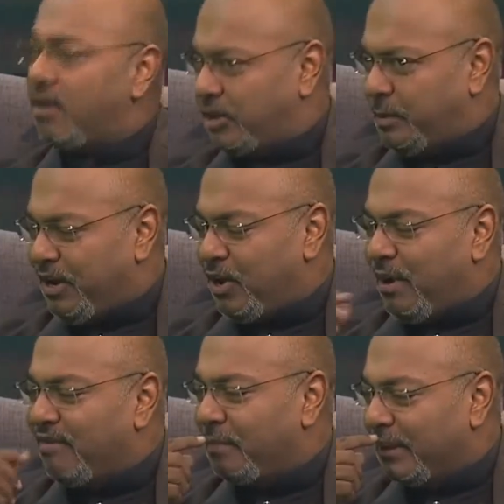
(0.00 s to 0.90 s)
going to speak to your
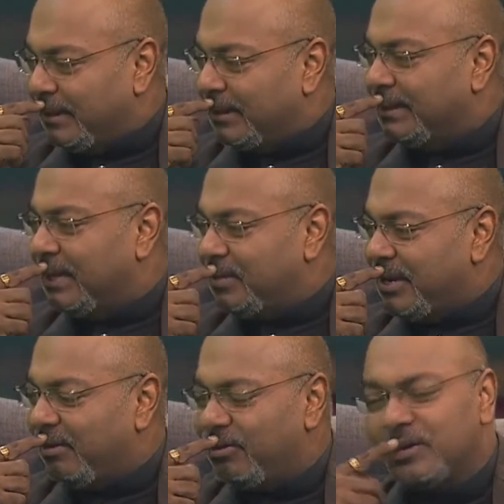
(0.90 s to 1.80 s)
wife about this.
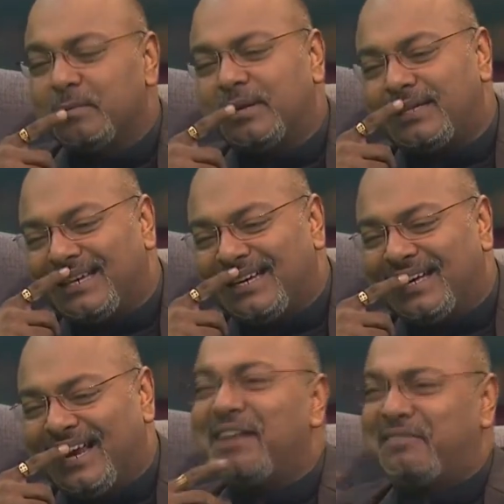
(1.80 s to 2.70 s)
I'll
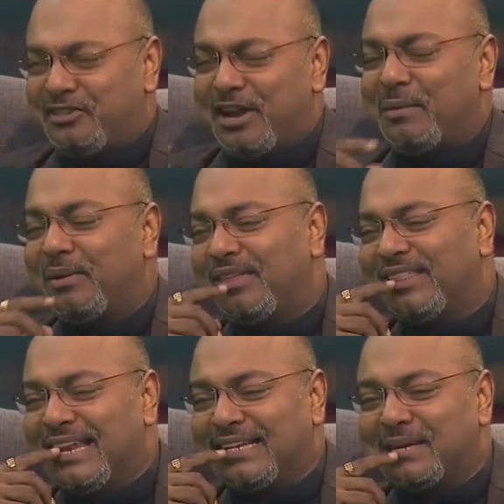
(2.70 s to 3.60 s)
have a chat with her
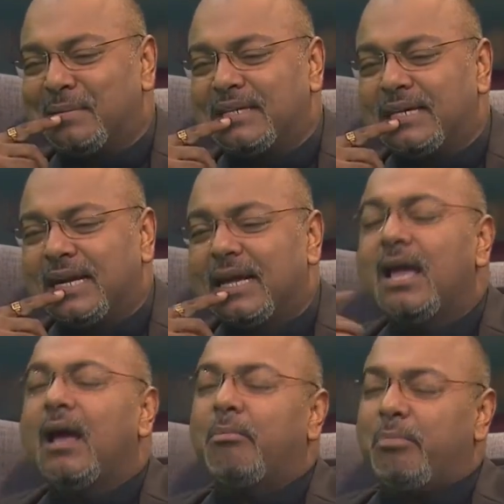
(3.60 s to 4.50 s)
the next time I see her.
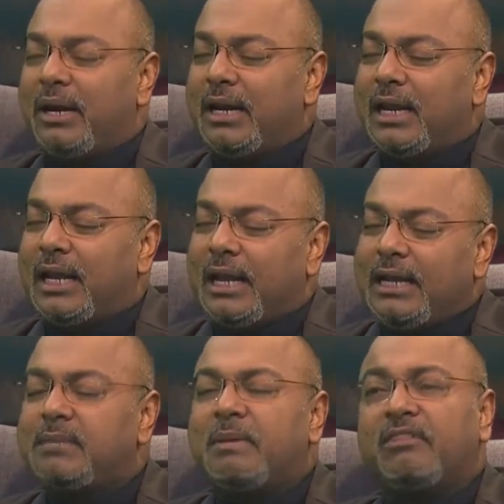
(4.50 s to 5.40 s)
But
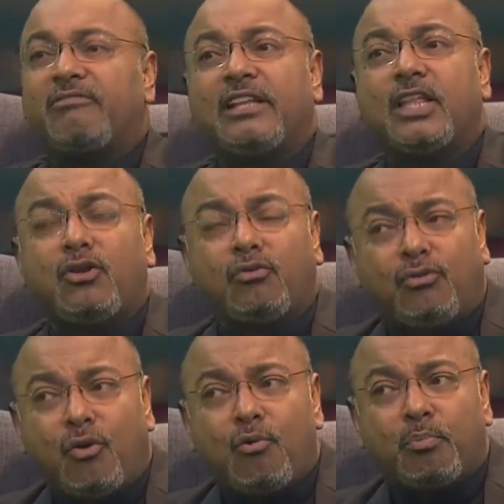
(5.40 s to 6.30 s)
it's about the fact that you
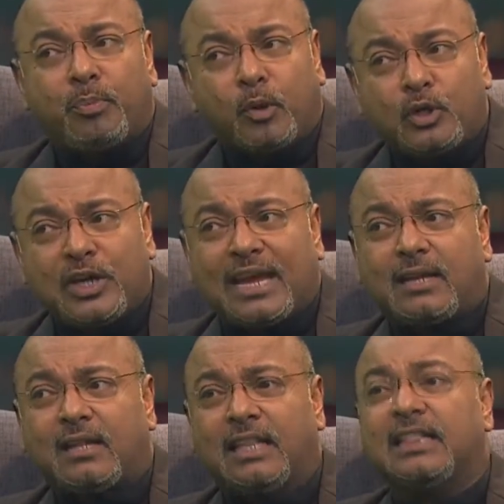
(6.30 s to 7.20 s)
don't
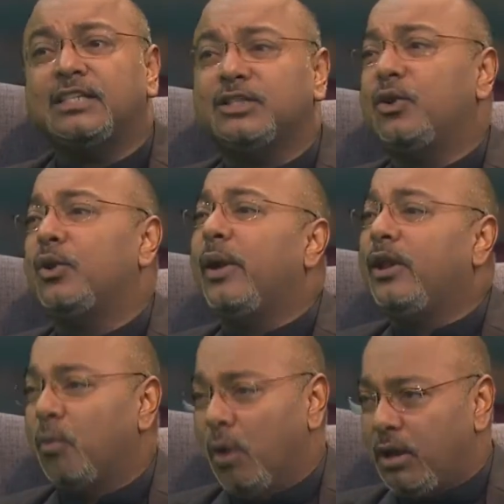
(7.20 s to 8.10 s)
project that this is not going
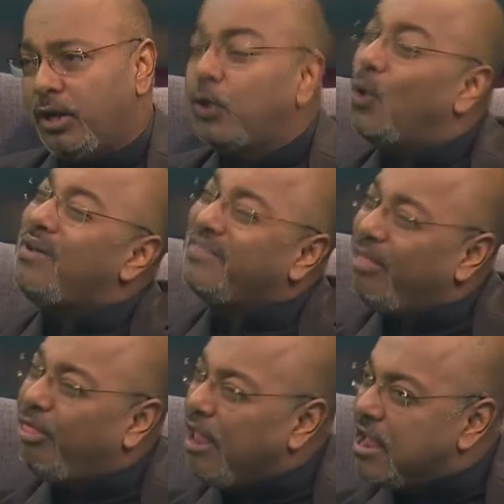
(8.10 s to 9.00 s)
to work. You don't even
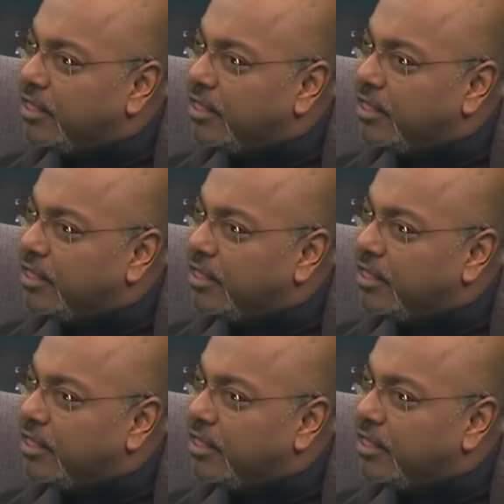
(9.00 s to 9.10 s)
think